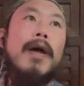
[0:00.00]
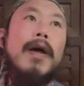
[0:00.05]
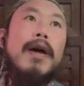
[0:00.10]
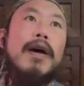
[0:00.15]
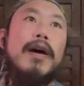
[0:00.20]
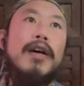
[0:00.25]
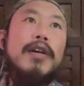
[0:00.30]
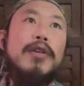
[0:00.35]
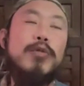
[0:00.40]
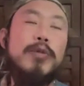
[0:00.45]

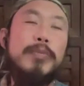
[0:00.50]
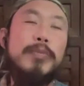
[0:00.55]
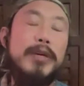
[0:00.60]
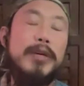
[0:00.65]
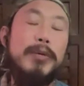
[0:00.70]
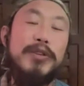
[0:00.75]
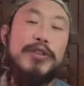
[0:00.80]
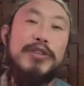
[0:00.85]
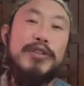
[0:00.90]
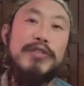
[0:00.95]
You won't be
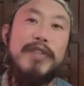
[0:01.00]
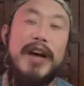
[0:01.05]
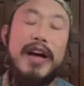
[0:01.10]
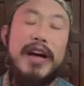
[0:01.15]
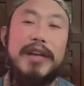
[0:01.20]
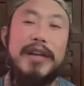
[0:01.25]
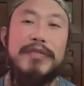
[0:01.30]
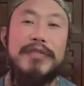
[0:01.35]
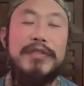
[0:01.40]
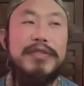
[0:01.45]
able to
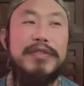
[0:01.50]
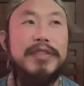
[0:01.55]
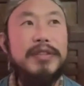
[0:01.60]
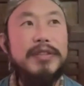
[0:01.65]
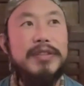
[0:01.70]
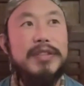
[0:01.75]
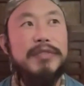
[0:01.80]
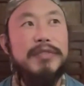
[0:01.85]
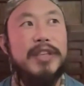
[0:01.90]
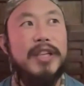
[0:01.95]
survive if you
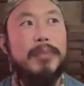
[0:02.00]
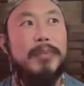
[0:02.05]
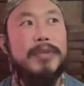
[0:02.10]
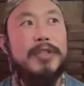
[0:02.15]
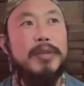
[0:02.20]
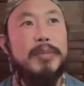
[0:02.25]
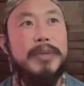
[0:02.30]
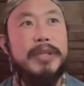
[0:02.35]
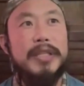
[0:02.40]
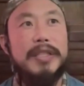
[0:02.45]
don't develop
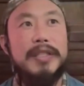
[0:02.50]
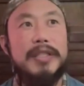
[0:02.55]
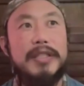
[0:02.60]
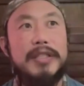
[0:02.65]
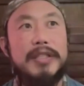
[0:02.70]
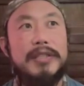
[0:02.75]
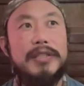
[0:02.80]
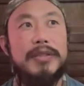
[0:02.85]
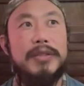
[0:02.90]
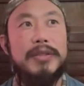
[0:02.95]
the
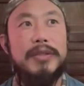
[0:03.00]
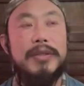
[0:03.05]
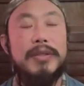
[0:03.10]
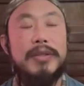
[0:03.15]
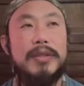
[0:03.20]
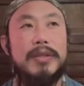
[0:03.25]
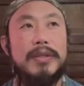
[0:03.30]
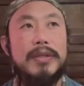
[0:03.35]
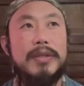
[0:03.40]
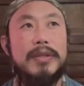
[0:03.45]
ability to
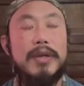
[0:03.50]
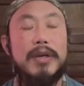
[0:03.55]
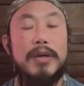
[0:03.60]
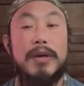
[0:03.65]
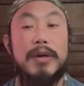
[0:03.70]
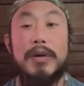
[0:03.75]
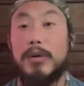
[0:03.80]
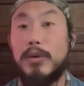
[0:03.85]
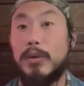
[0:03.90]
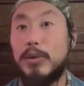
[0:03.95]

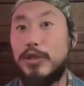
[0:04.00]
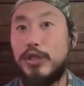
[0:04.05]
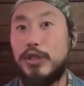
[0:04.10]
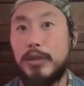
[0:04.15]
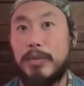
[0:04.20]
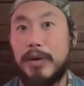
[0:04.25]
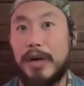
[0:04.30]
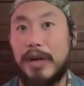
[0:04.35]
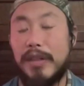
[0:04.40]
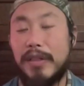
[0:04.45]
hold your
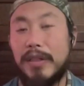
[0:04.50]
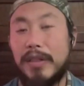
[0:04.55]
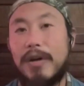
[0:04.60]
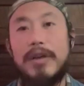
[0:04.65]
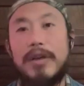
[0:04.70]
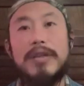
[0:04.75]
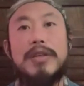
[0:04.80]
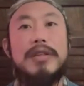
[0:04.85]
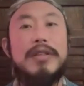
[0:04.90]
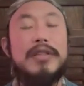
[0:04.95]
breath
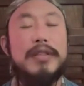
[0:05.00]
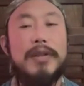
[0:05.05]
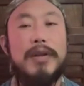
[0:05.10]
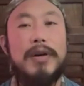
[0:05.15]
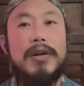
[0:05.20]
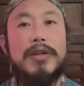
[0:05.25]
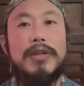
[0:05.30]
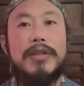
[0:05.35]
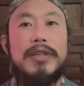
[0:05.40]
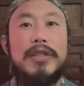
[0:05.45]
longer and
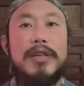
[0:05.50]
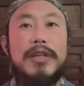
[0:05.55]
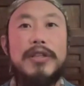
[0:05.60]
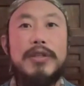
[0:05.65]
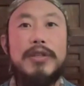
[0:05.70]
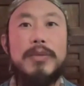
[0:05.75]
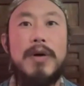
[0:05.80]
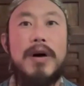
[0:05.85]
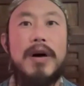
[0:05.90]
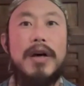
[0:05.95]
longer
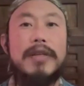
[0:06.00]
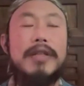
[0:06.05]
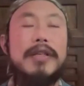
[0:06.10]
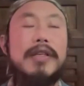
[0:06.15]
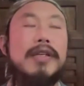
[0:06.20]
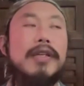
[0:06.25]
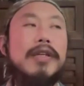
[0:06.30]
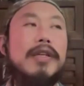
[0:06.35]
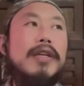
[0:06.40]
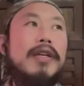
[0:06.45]

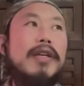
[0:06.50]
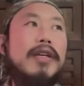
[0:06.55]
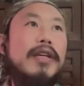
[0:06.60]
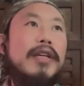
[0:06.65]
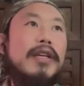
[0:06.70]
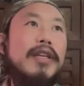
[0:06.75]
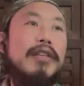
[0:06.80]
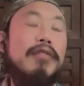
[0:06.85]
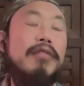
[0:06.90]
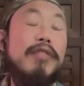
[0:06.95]
underwater,
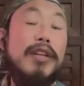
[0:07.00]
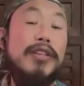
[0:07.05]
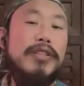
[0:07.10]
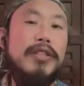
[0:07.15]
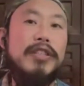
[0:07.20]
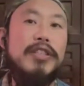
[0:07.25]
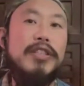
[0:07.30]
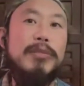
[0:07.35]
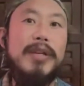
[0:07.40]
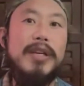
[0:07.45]

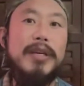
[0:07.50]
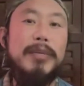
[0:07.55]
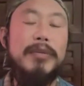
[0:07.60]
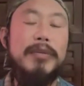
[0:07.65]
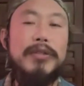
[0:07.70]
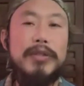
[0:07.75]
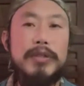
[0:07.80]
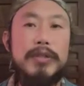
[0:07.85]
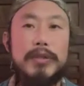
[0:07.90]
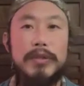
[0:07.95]
eventually to be able
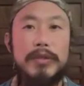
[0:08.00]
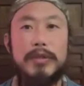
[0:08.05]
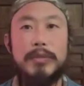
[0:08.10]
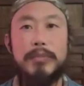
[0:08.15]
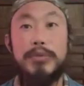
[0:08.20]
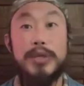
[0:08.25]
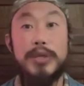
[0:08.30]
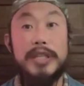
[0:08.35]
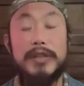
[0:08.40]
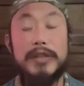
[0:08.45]
to
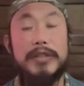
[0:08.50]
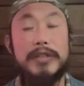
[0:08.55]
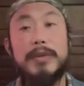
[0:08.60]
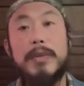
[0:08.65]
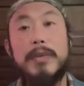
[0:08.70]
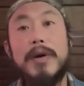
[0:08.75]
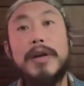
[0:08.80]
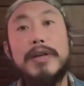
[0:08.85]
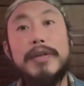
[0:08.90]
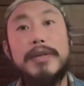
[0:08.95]
breathe
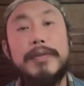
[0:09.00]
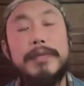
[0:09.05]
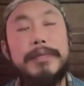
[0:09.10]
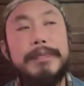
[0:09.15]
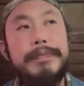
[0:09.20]
underwater.